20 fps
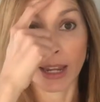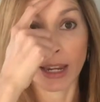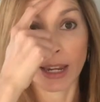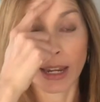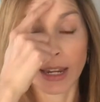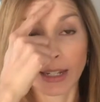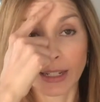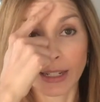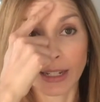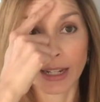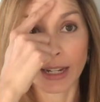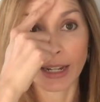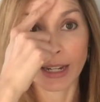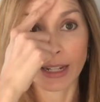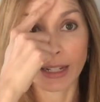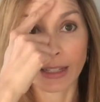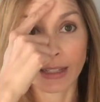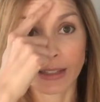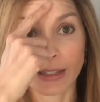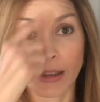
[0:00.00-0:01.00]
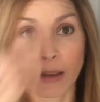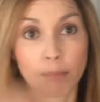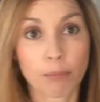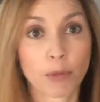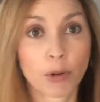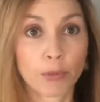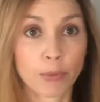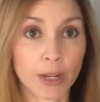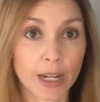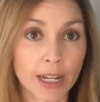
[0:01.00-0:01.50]
Indians,
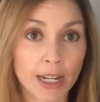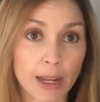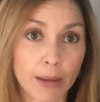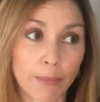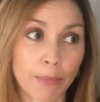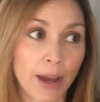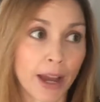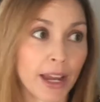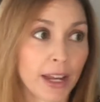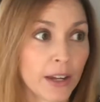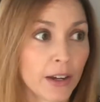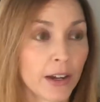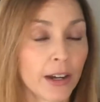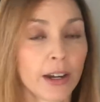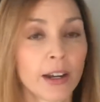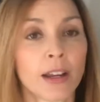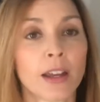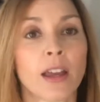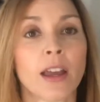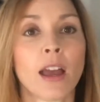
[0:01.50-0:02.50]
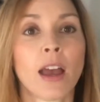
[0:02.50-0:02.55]
Marian Empire,